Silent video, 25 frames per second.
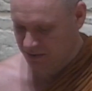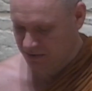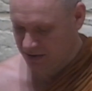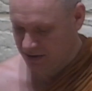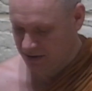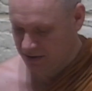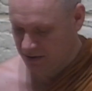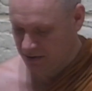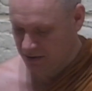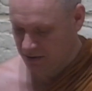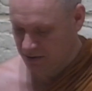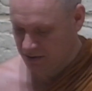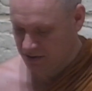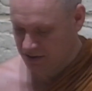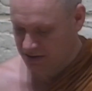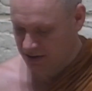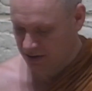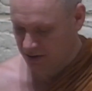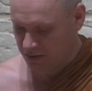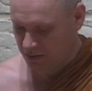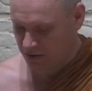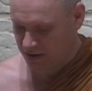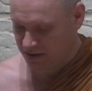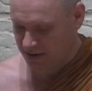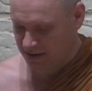reduce
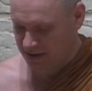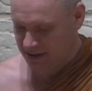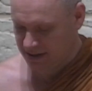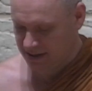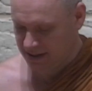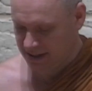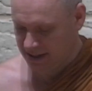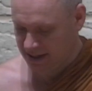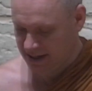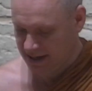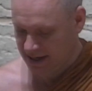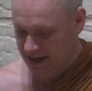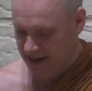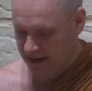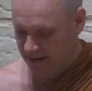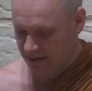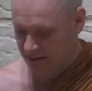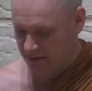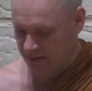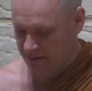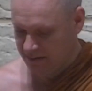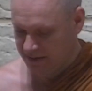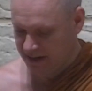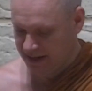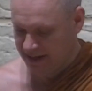the quantity
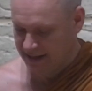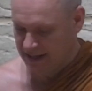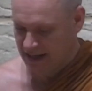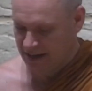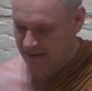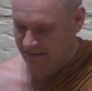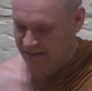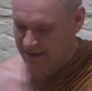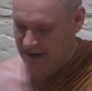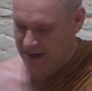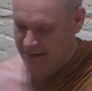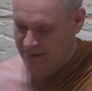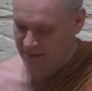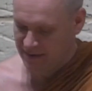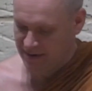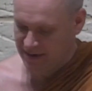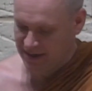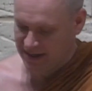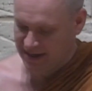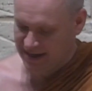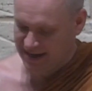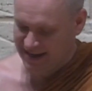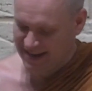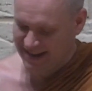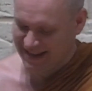we meet our
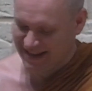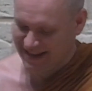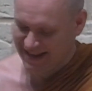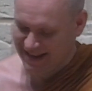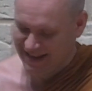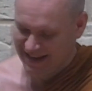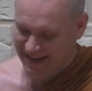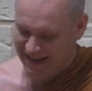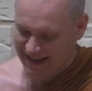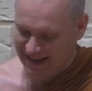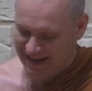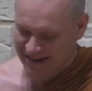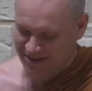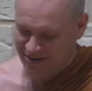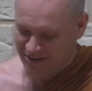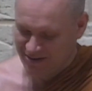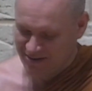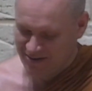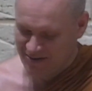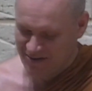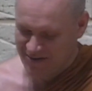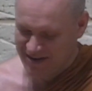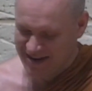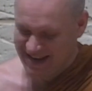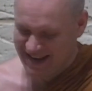family to
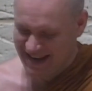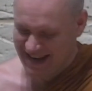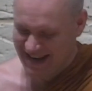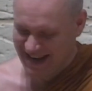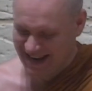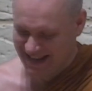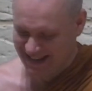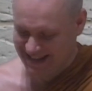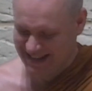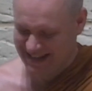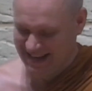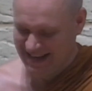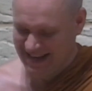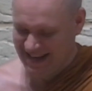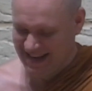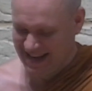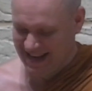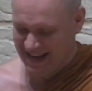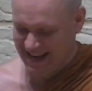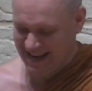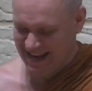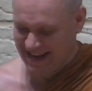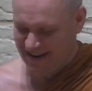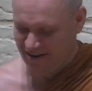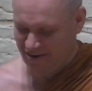create
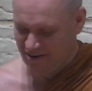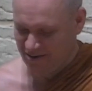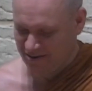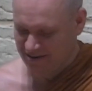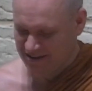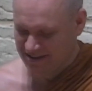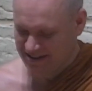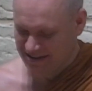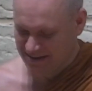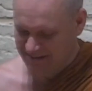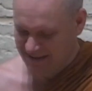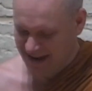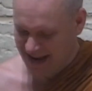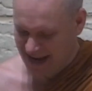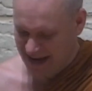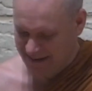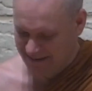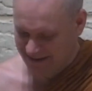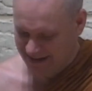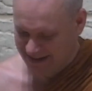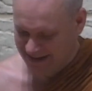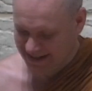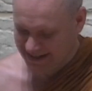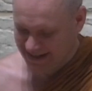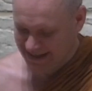a wholesome
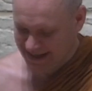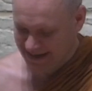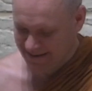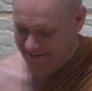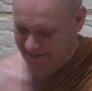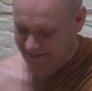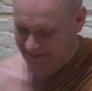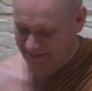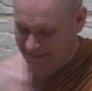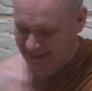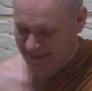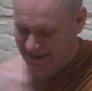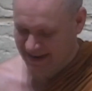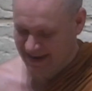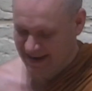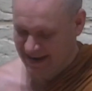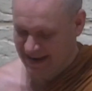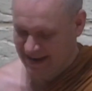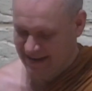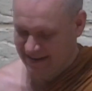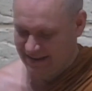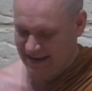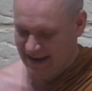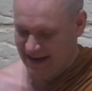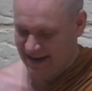habit?
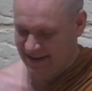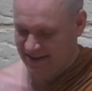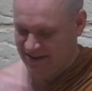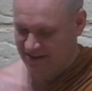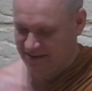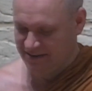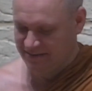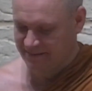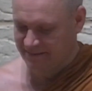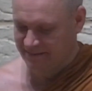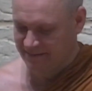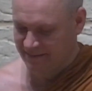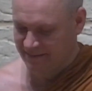Thank you.